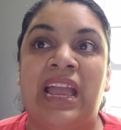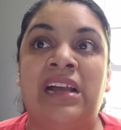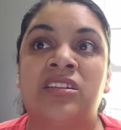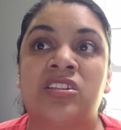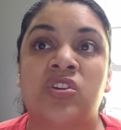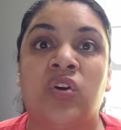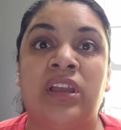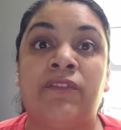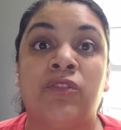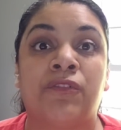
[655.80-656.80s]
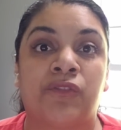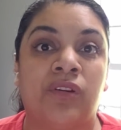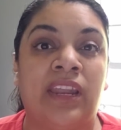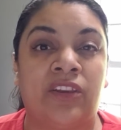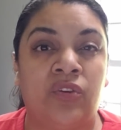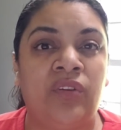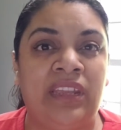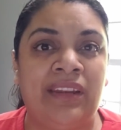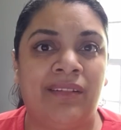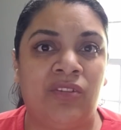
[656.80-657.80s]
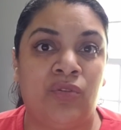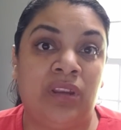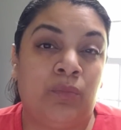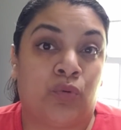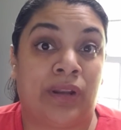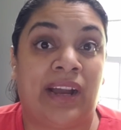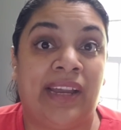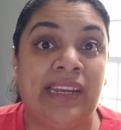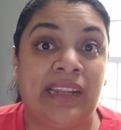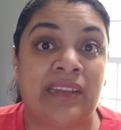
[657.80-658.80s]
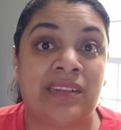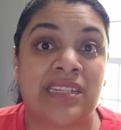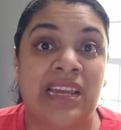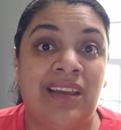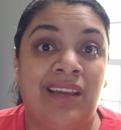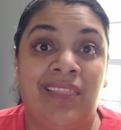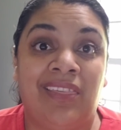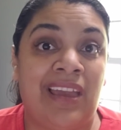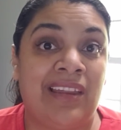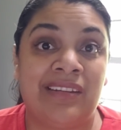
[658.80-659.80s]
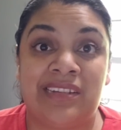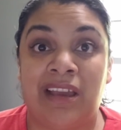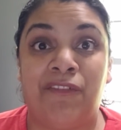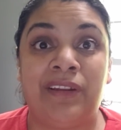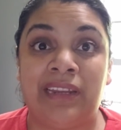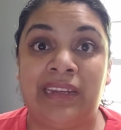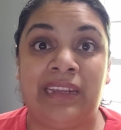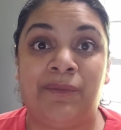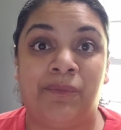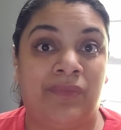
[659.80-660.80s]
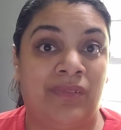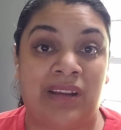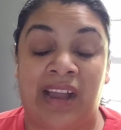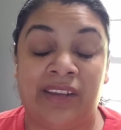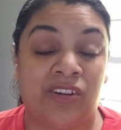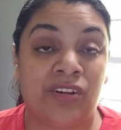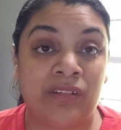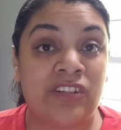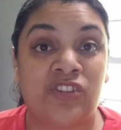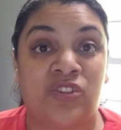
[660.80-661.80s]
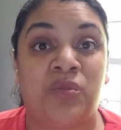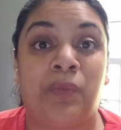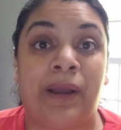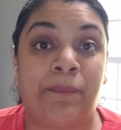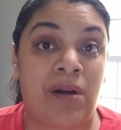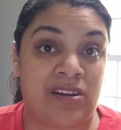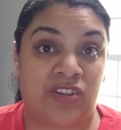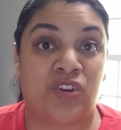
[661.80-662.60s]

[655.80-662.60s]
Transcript: And so if you feel like you need more guidance, then definitely I encourage you to buy box